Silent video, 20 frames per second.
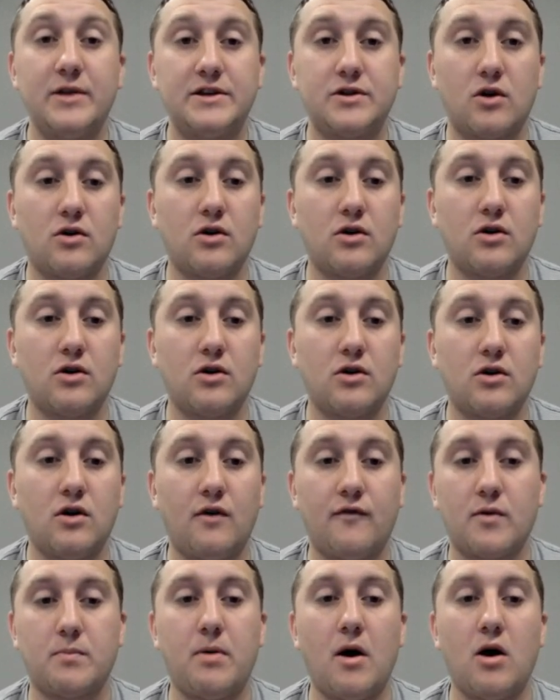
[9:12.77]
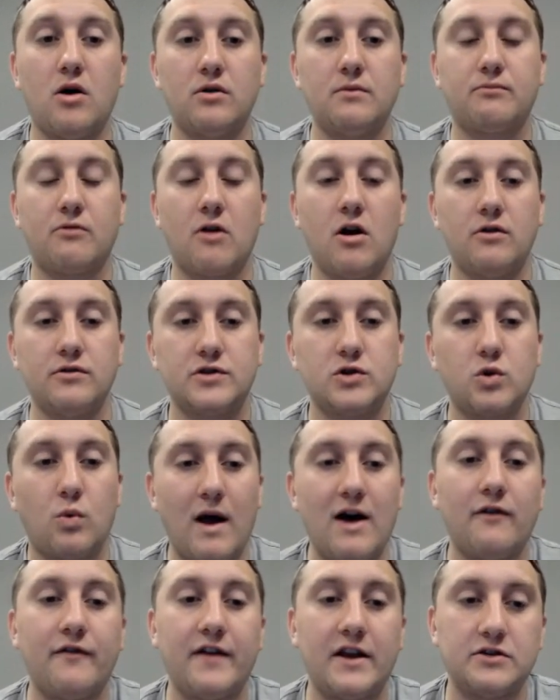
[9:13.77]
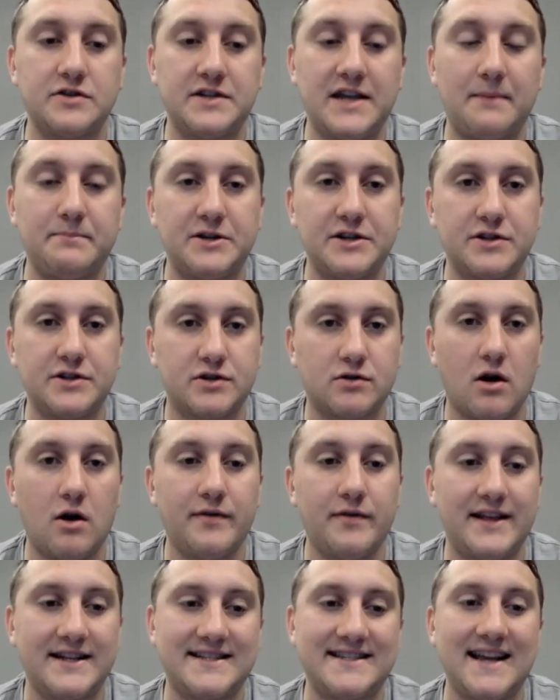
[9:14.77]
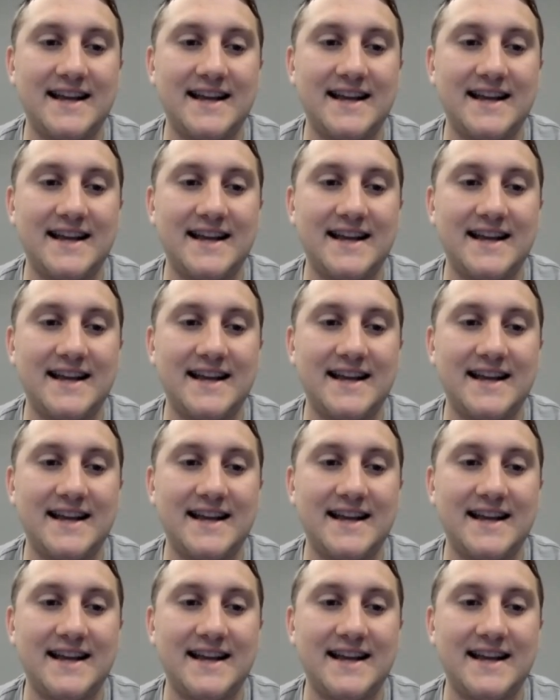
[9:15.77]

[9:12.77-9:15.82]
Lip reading: They have been turnover prone. 12 interceptions thrown.